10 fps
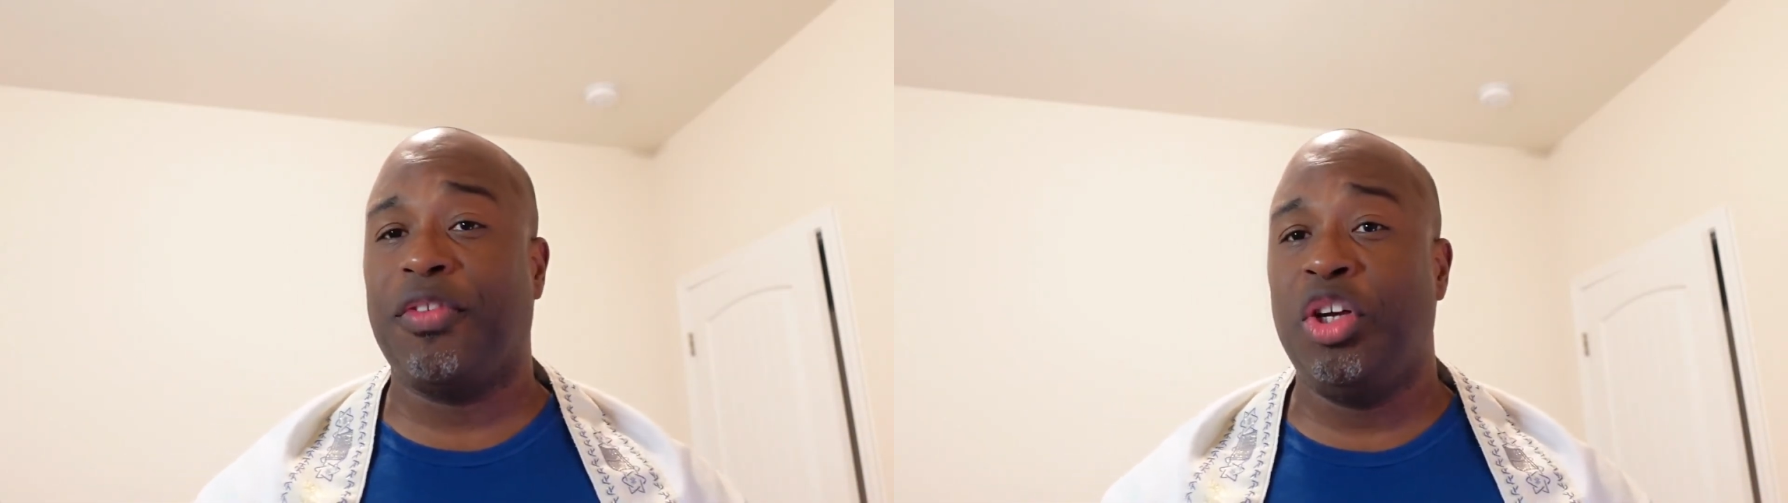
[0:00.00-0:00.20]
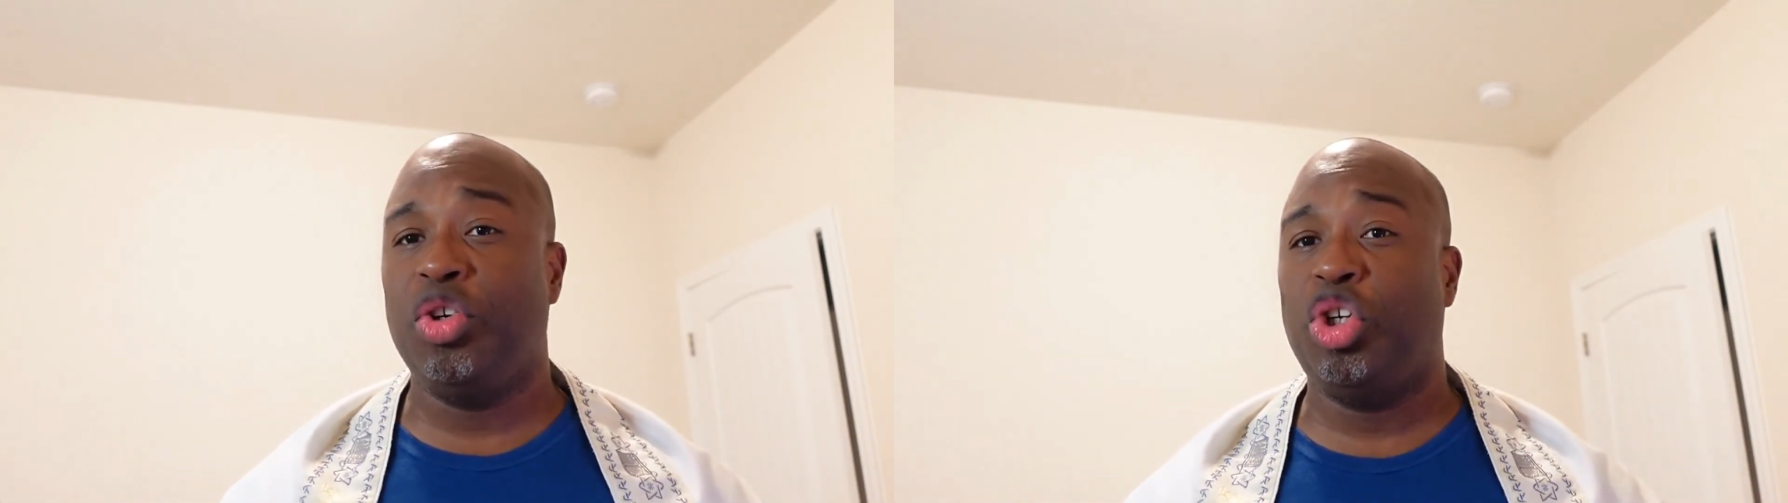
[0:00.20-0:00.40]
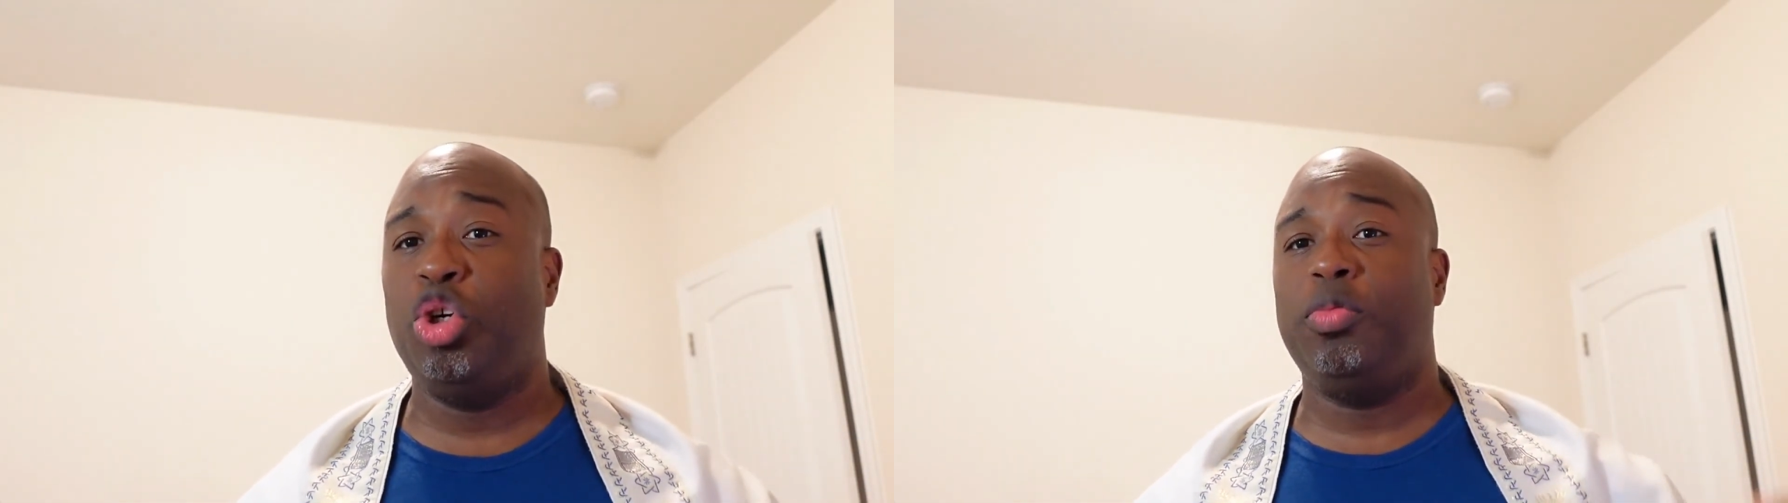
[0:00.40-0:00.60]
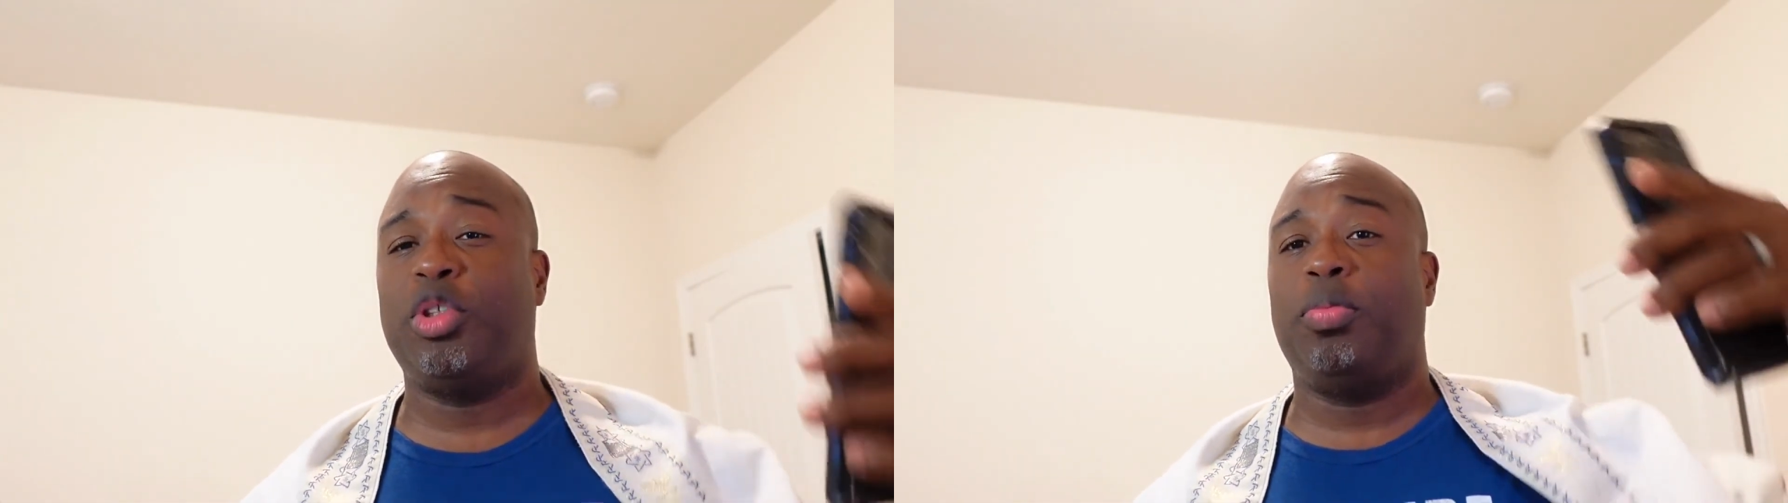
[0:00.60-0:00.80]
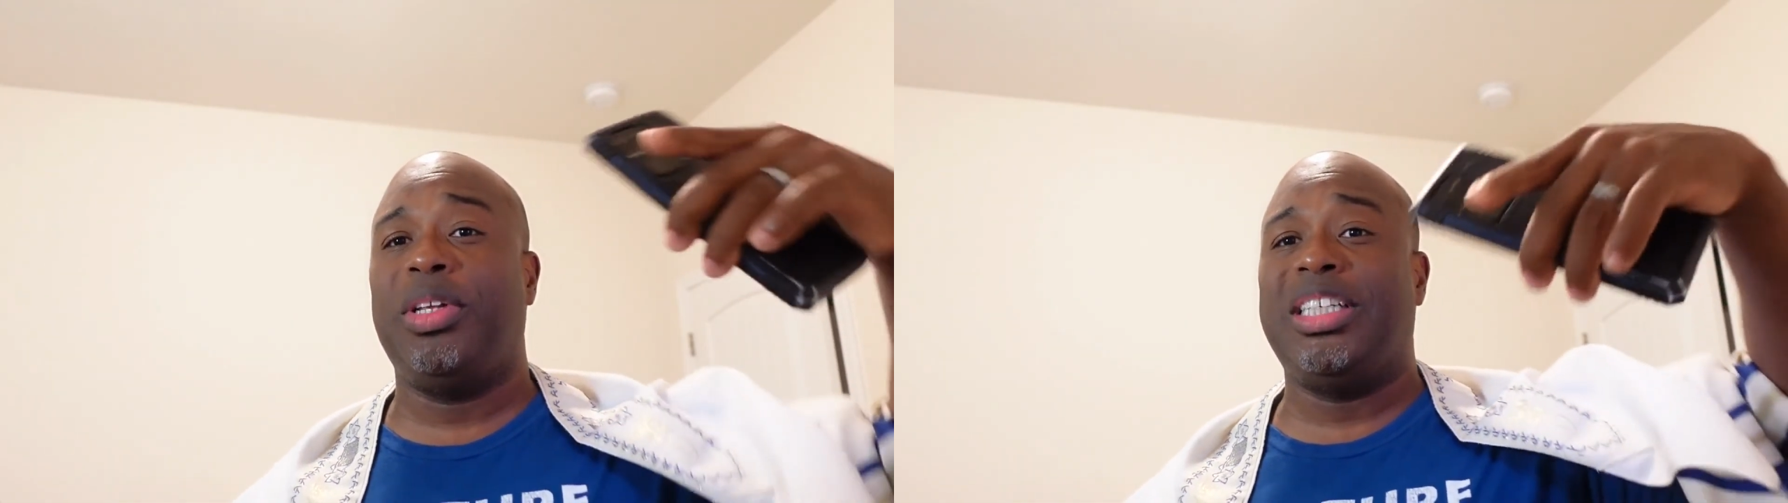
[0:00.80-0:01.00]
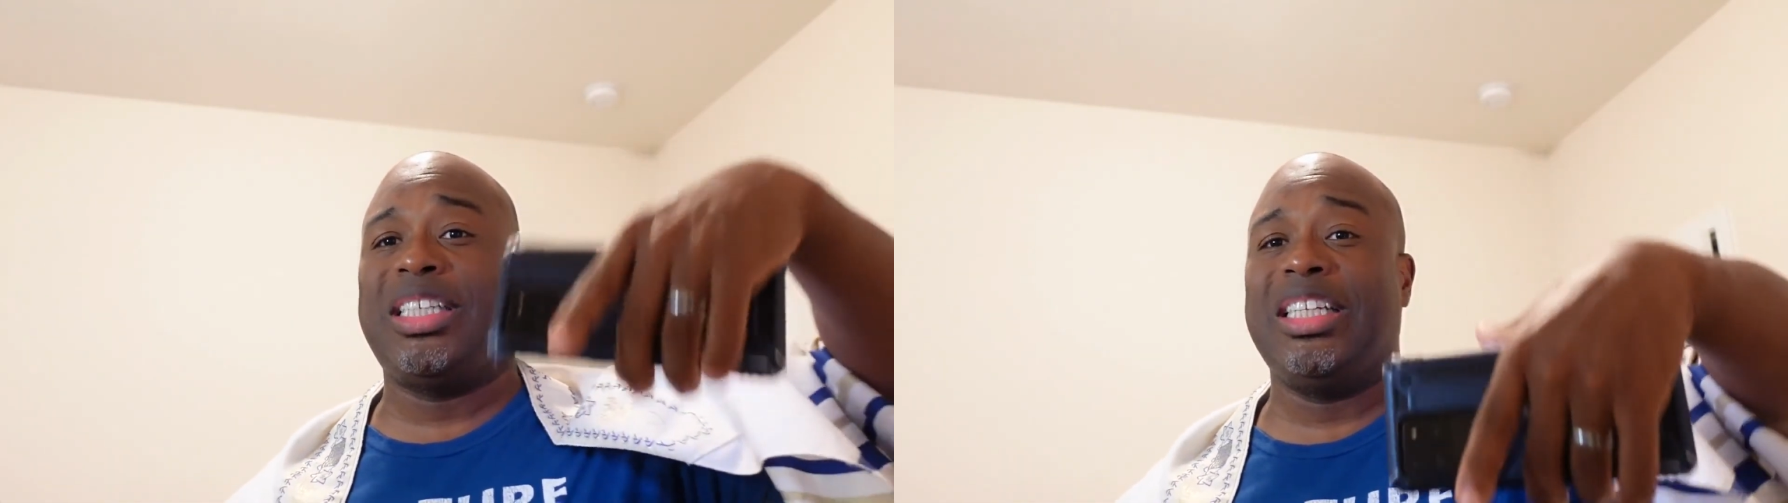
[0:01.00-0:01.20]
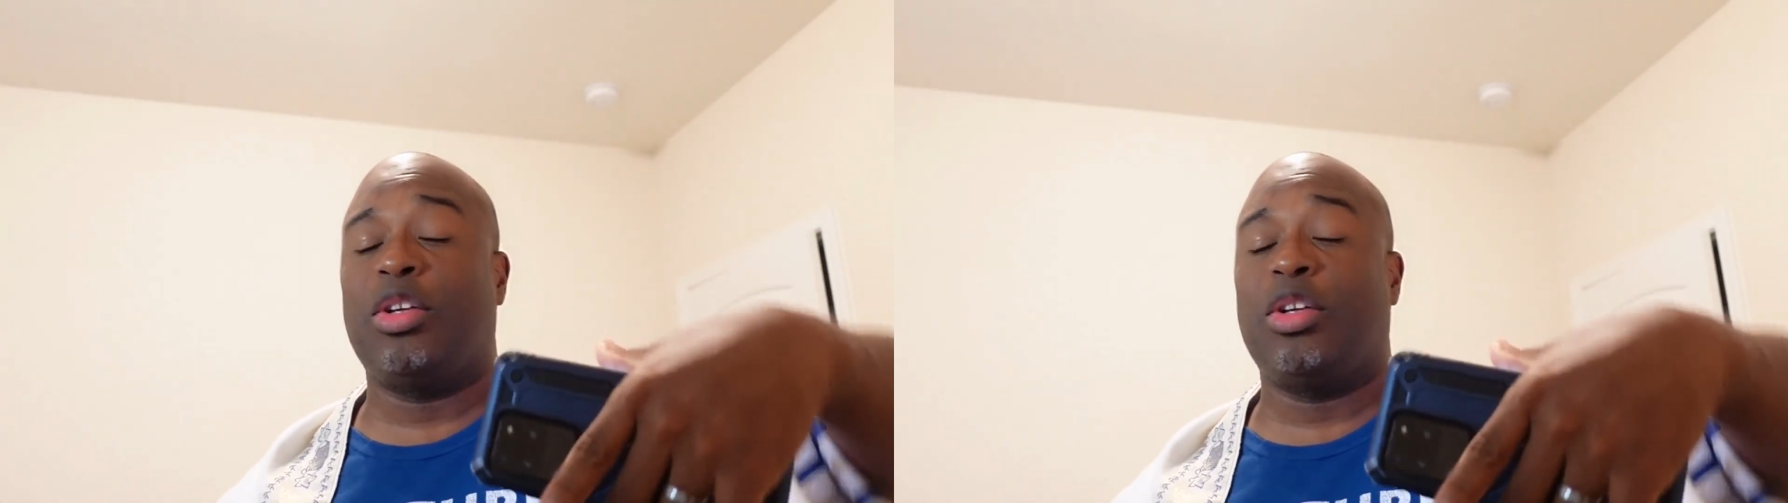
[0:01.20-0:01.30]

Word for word: for YouTube. So please click